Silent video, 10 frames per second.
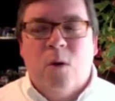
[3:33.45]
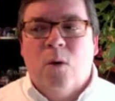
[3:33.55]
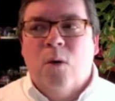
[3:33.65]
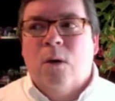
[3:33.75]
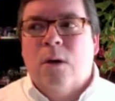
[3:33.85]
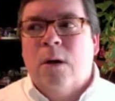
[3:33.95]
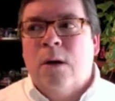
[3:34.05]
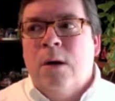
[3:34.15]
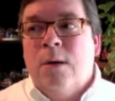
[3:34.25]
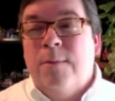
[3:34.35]
or
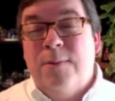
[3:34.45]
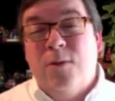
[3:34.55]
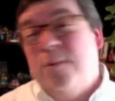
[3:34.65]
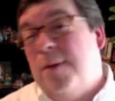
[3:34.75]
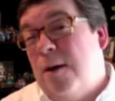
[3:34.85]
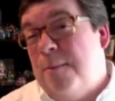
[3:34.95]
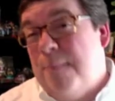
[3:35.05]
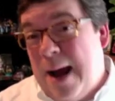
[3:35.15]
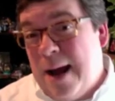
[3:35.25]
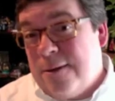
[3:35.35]
people who are better at
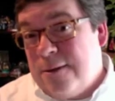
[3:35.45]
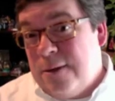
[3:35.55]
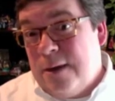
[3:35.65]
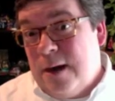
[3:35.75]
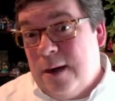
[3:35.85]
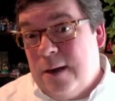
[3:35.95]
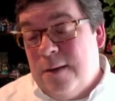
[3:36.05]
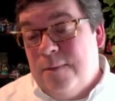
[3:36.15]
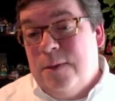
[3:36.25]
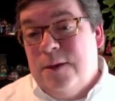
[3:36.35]
math than I
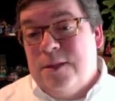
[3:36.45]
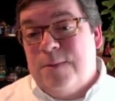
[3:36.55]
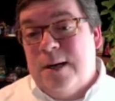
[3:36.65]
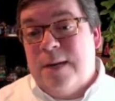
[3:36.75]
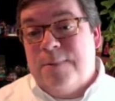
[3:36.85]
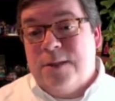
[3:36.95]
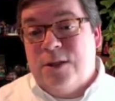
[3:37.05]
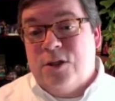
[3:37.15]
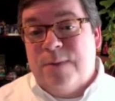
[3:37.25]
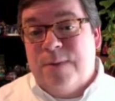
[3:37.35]
am, this might not be
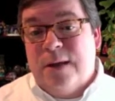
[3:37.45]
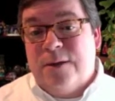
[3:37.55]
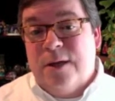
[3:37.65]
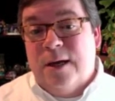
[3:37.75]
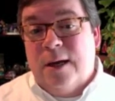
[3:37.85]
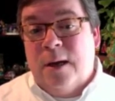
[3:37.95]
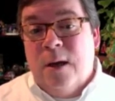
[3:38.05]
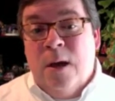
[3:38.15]
such a bad thing.